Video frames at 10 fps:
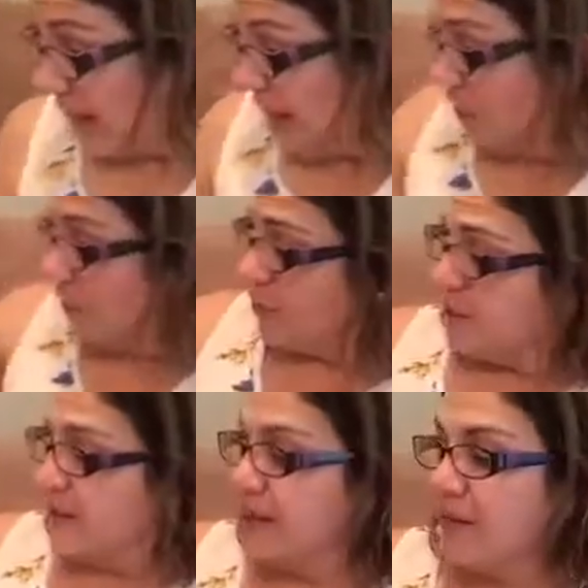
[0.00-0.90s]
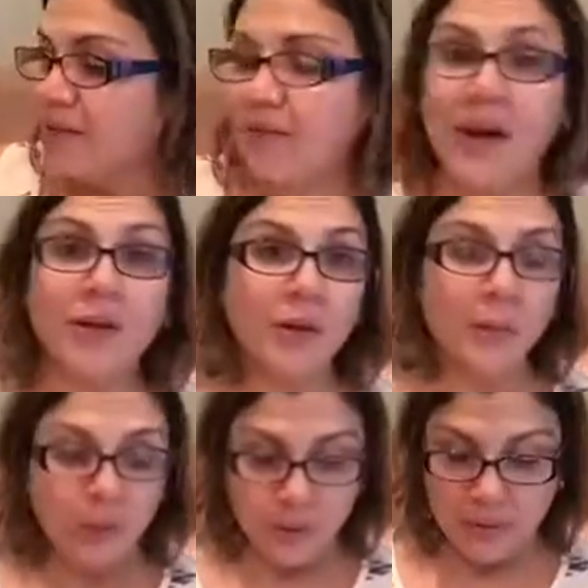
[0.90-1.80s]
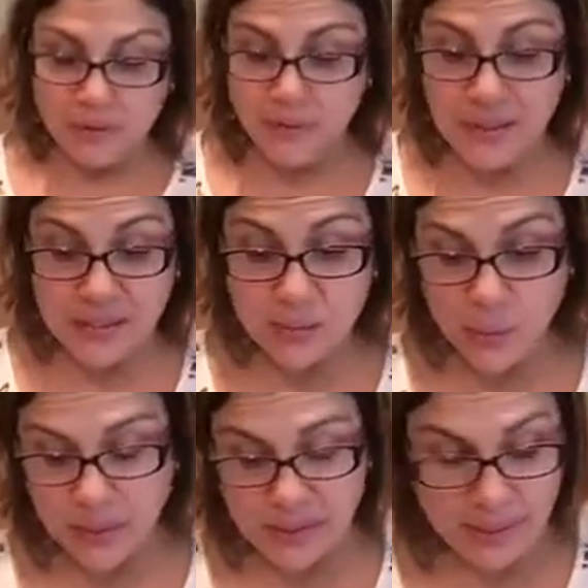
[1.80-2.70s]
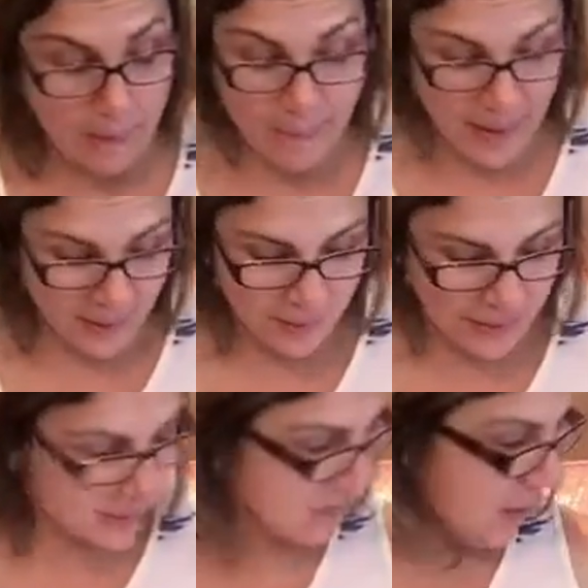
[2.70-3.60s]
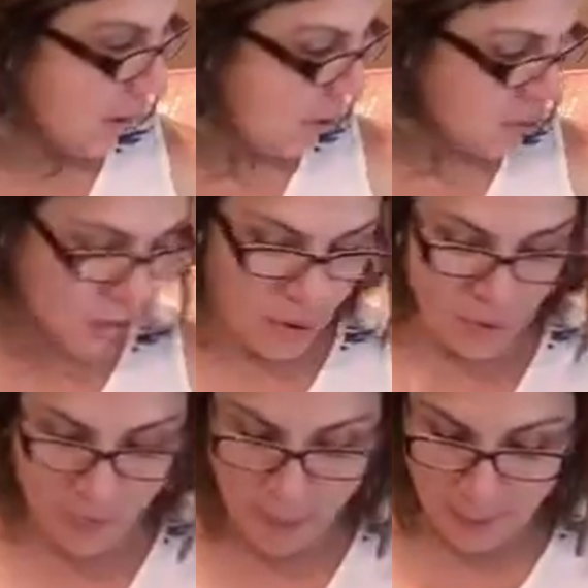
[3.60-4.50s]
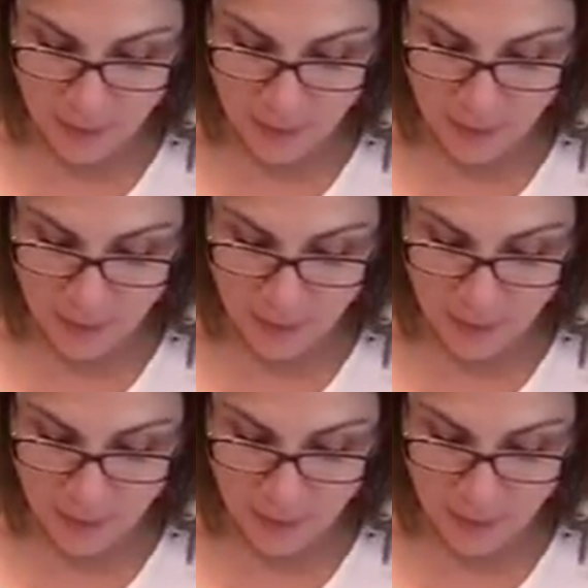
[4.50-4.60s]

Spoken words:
Another thing that I found will be really fun. This is a math activity also.